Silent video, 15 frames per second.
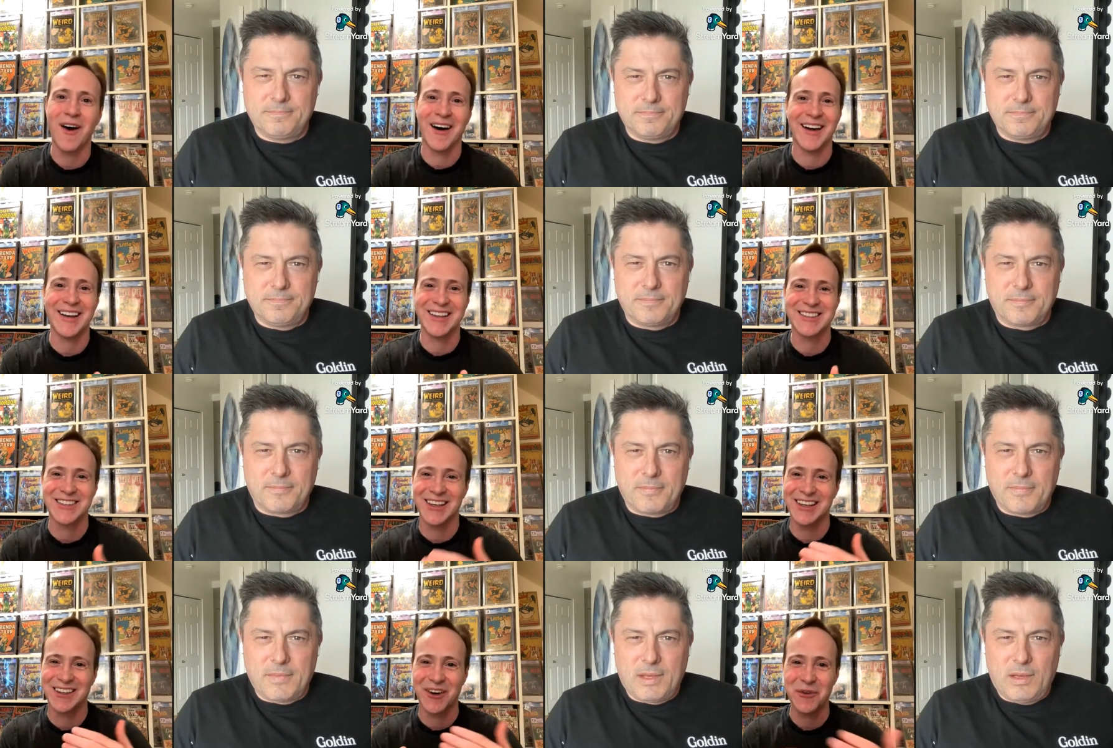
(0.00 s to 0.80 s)
Speaker 1: why. It's
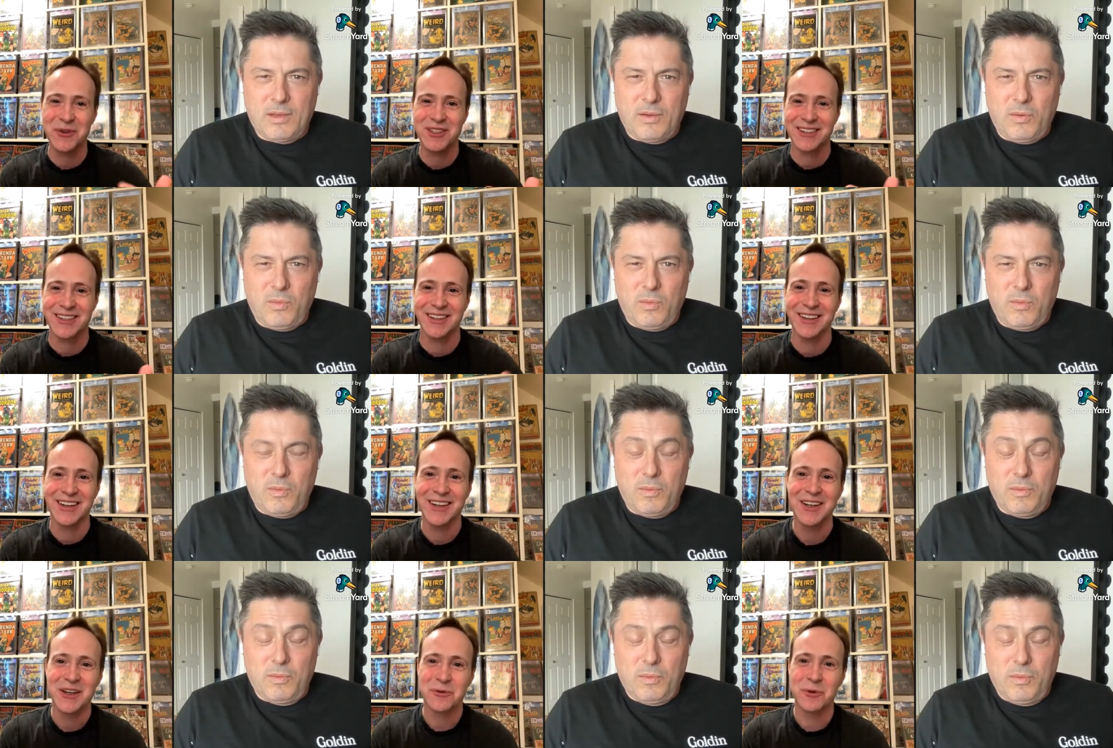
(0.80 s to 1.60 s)
like always a
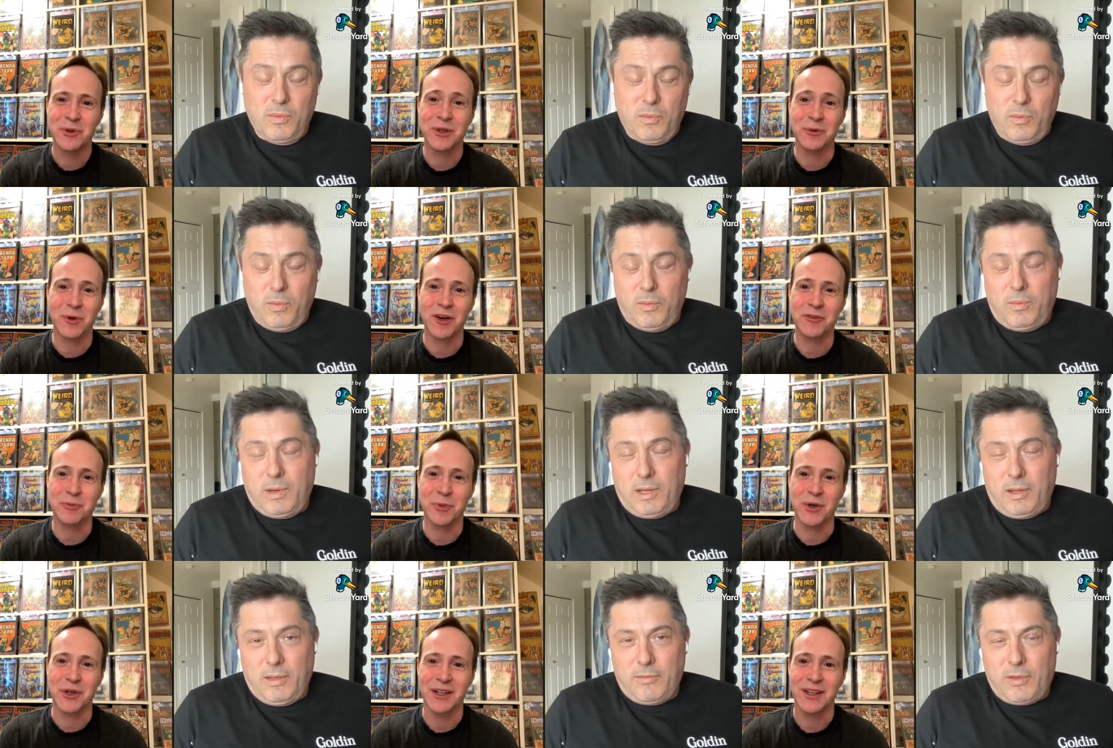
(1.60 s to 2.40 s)
really rough. Well,
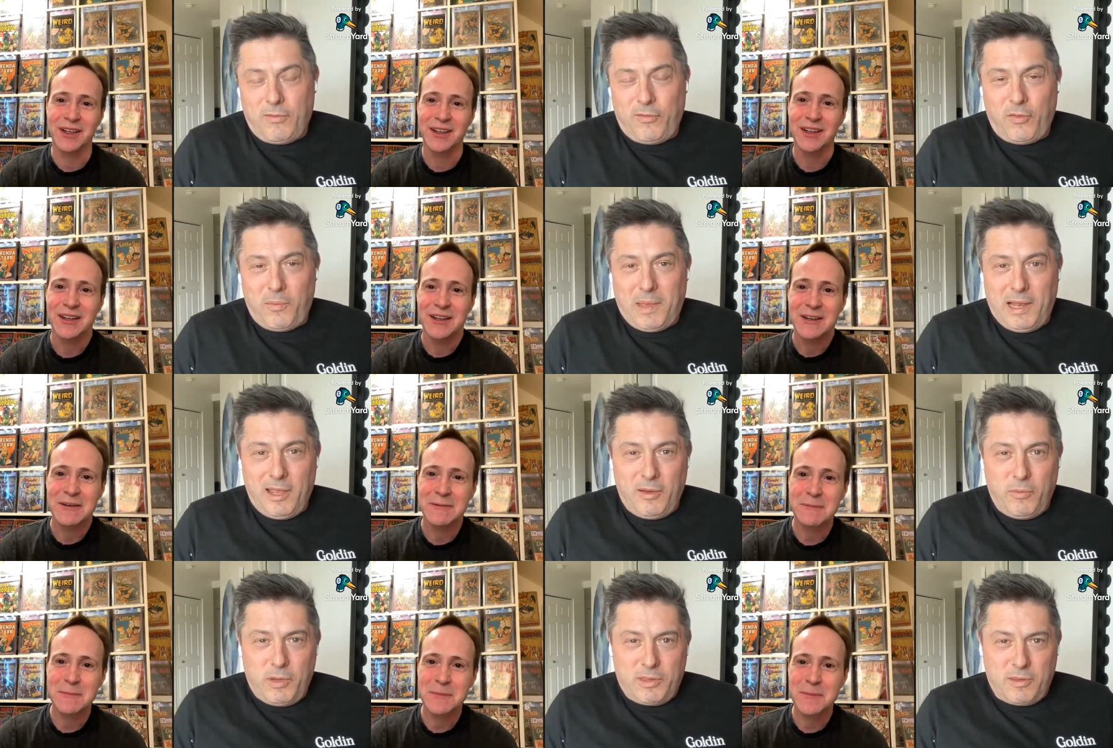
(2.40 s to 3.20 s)
book. if you're
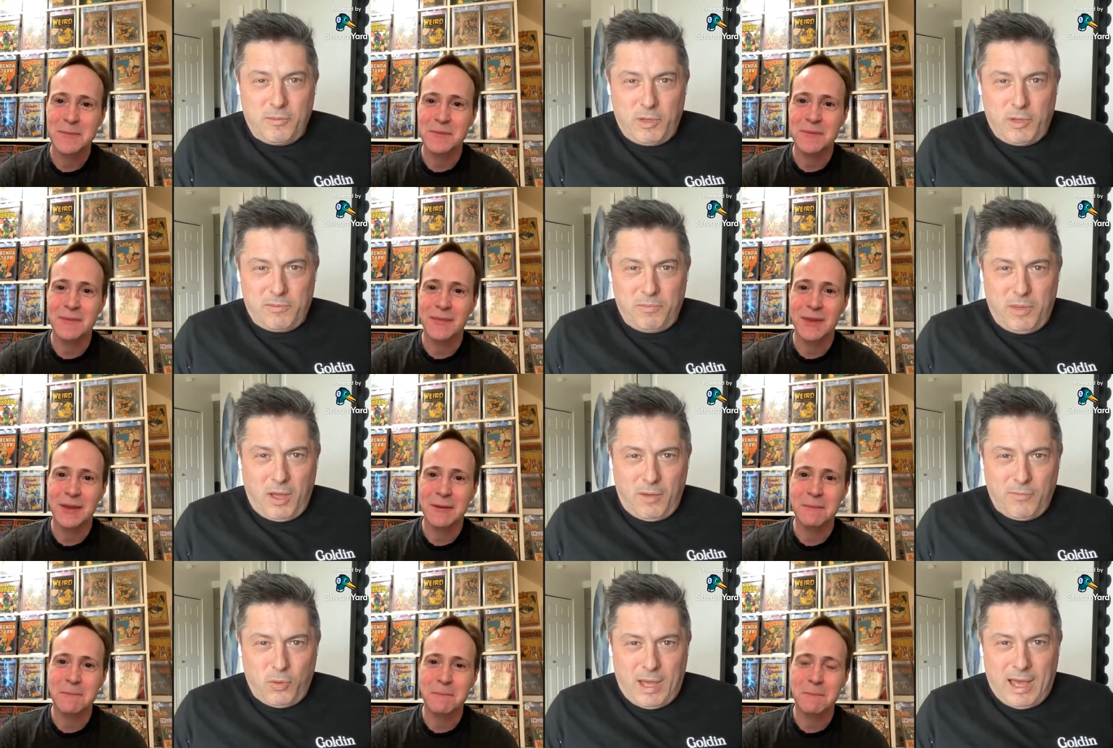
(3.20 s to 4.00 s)
Speaker 2: familiar with with
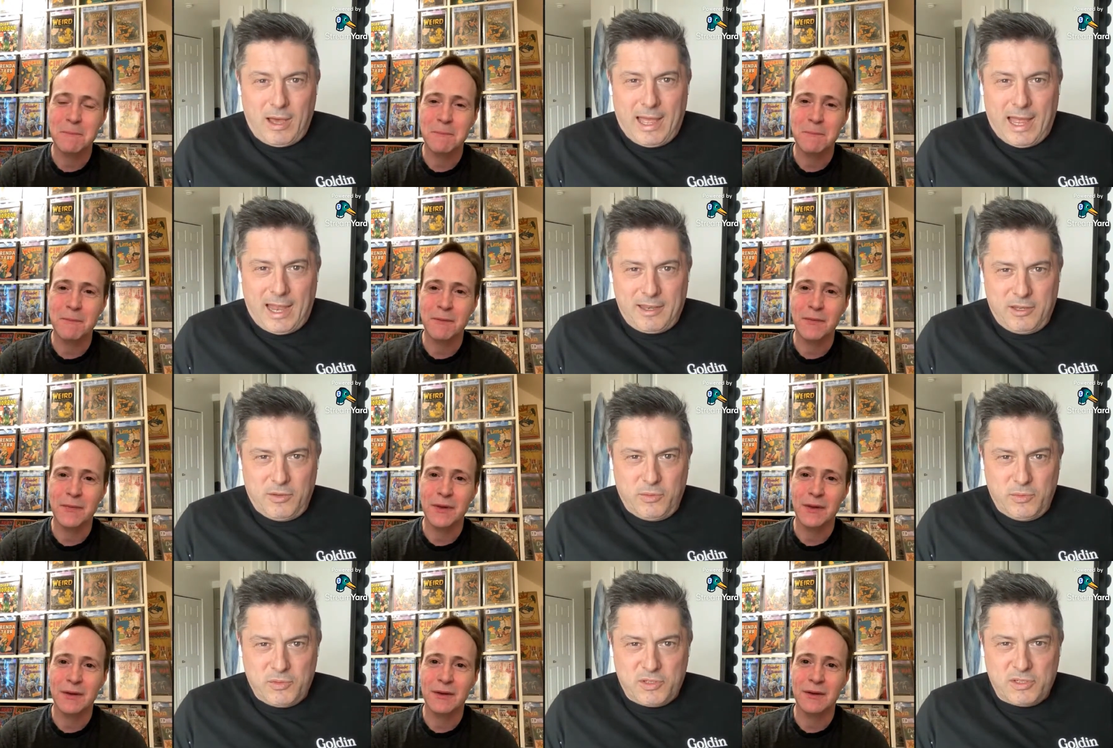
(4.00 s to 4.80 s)
Marvel
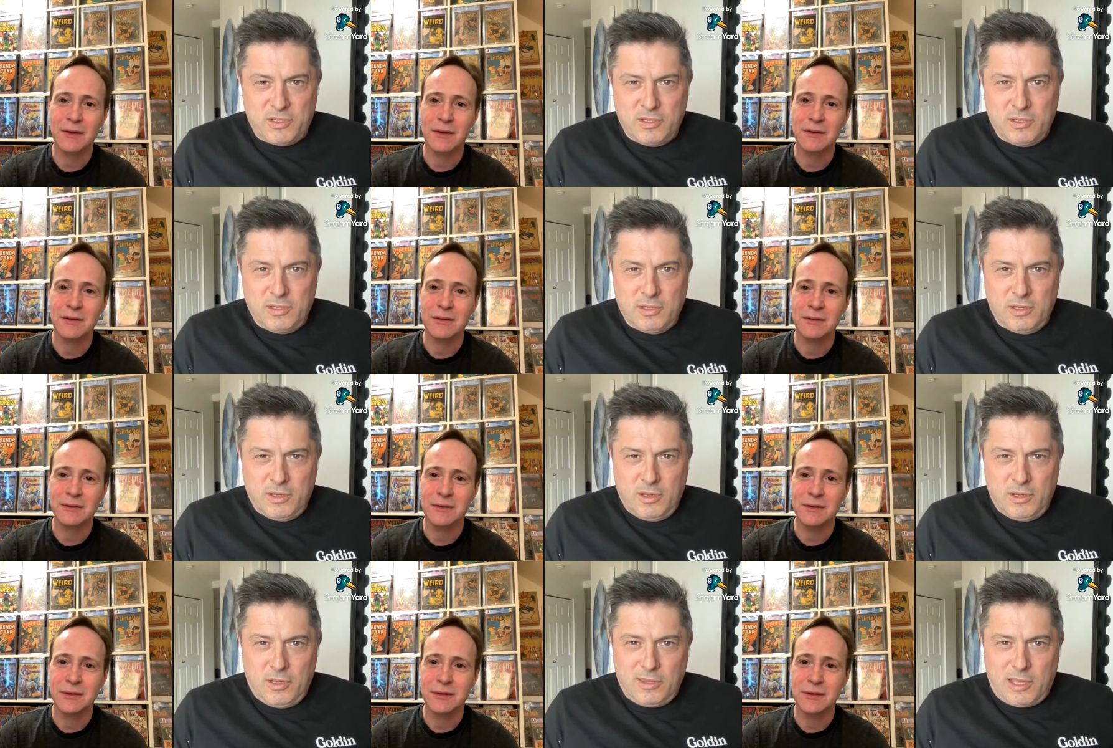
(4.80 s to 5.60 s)
annuals,
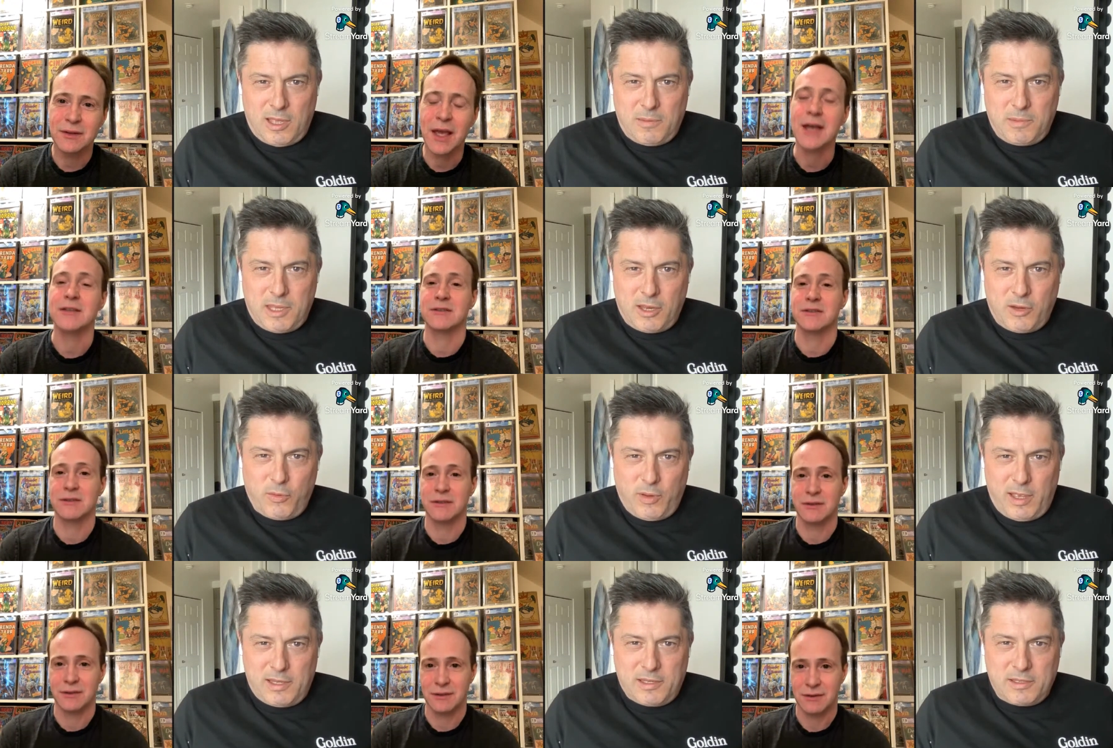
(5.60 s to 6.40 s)
they're yes. they're
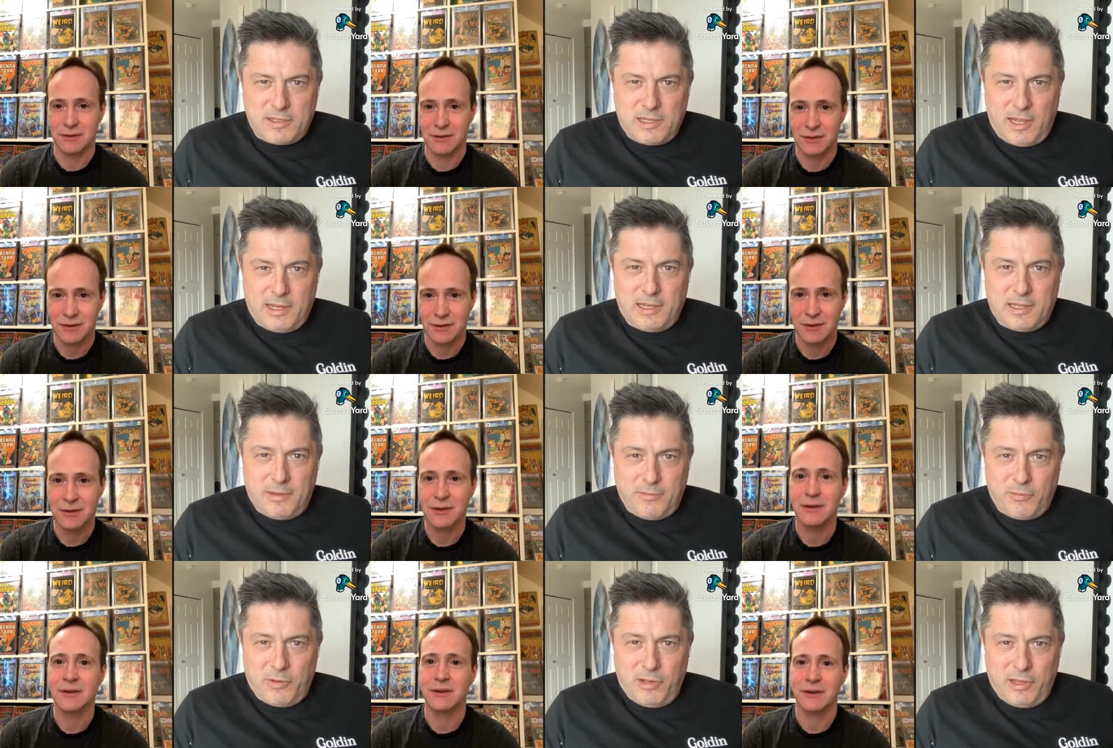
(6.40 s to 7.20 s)
created slightly
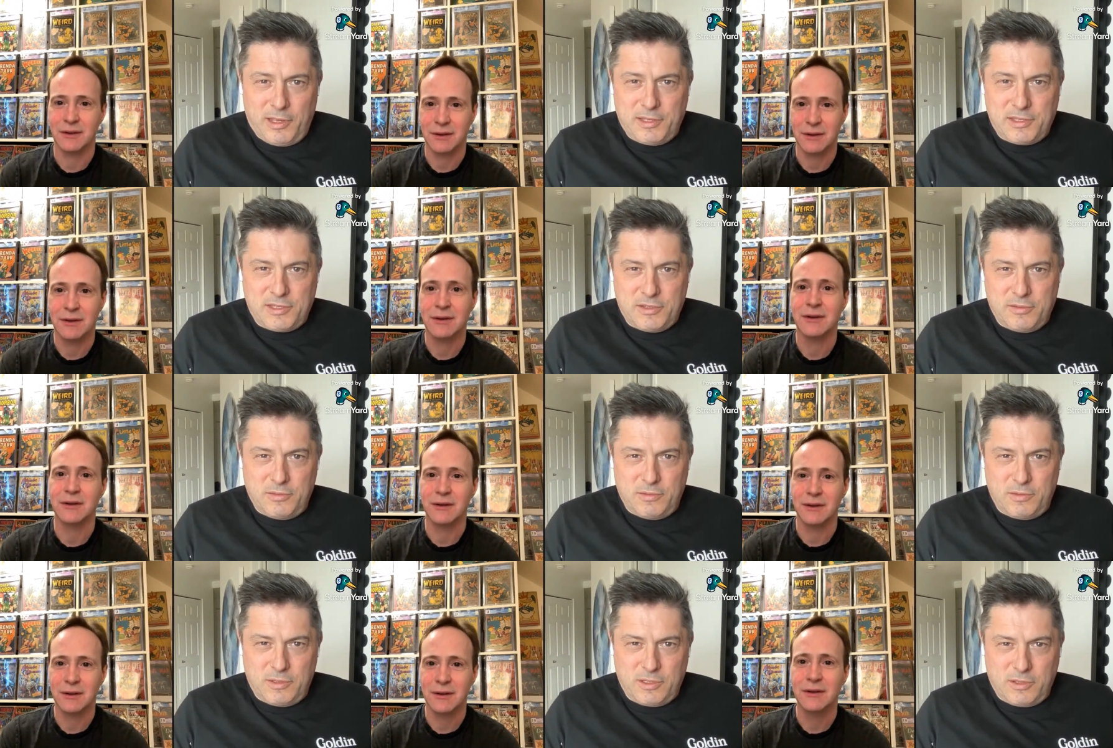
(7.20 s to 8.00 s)
differently to
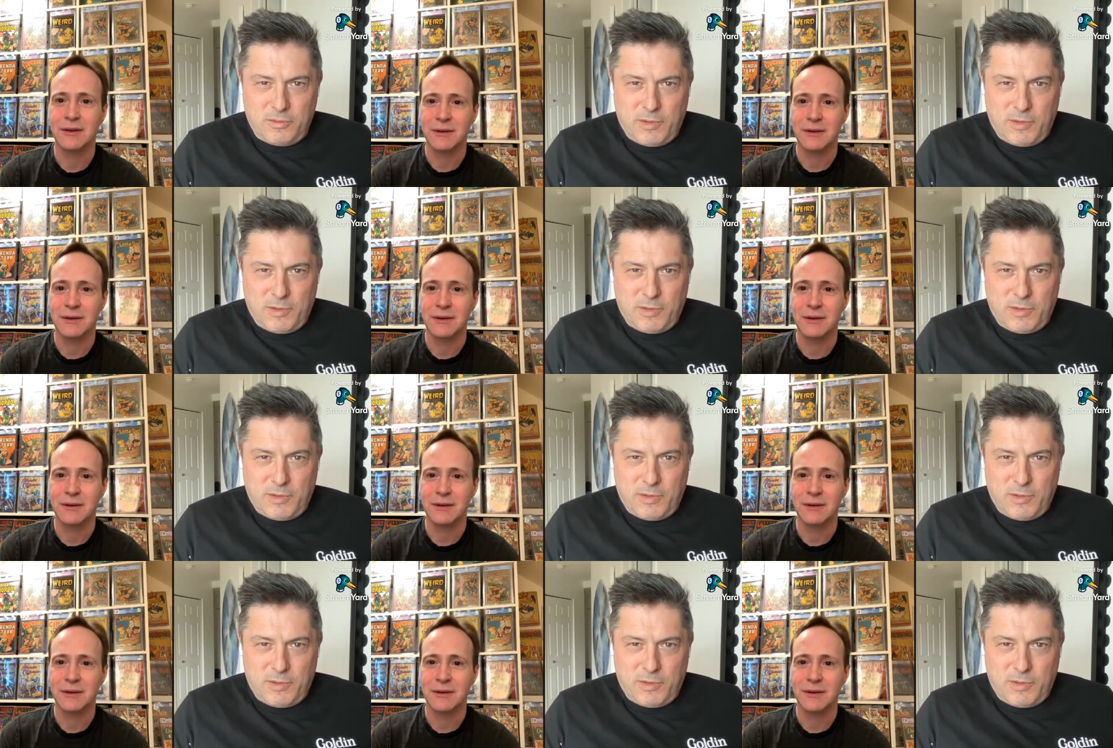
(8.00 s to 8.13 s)
to the